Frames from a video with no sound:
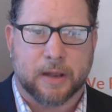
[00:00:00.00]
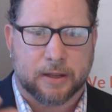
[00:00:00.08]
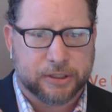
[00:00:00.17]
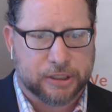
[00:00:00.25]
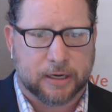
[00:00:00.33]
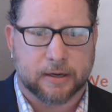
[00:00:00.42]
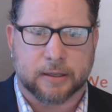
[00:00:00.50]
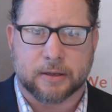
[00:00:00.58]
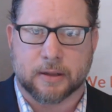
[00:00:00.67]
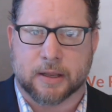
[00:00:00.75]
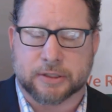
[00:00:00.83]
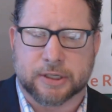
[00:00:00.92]
well, I'll share a
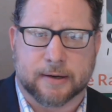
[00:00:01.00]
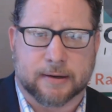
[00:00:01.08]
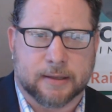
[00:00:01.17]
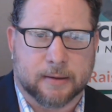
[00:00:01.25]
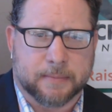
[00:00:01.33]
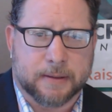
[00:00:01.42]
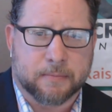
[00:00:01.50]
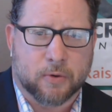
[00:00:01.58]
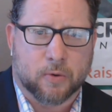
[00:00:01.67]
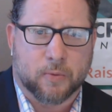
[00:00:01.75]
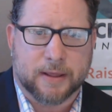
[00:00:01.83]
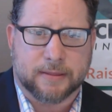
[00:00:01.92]
little bit
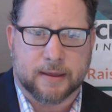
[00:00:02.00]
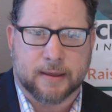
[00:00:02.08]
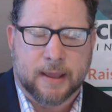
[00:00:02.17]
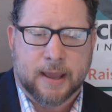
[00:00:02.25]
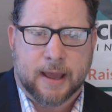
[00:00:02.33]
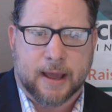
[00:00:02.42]
more with you.